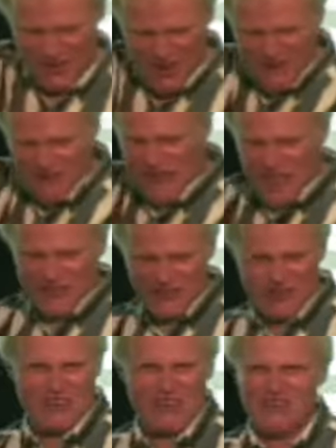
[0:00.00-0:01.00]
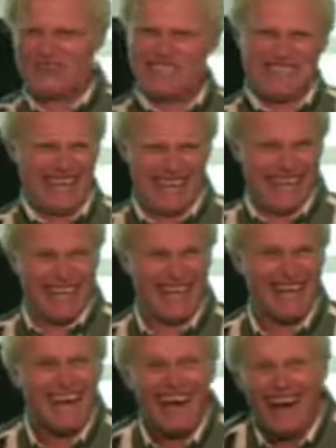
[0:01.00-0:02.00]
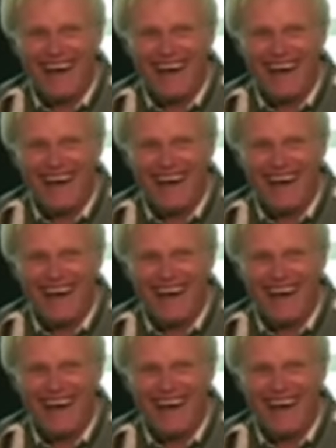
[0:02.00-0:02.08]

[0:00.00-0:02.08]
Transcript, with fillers: and unveils you and goes, ta-da!